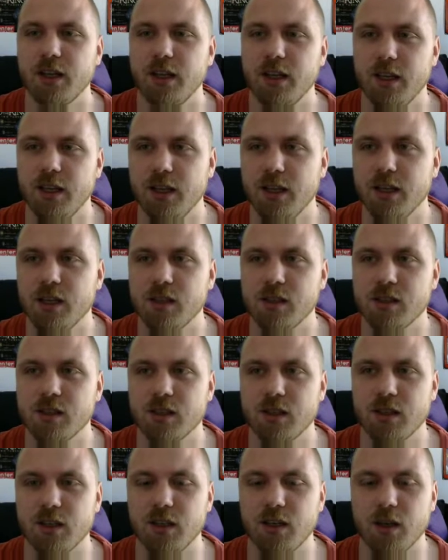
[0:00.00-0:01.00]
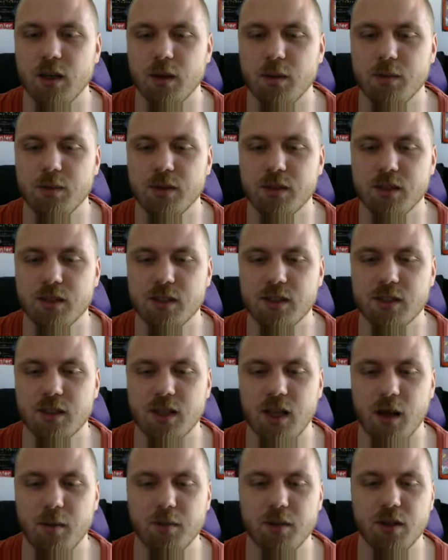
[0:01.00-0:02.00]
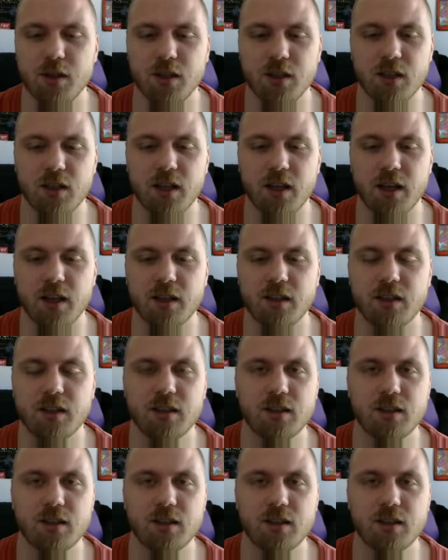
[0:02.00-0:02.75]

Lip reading: is something that,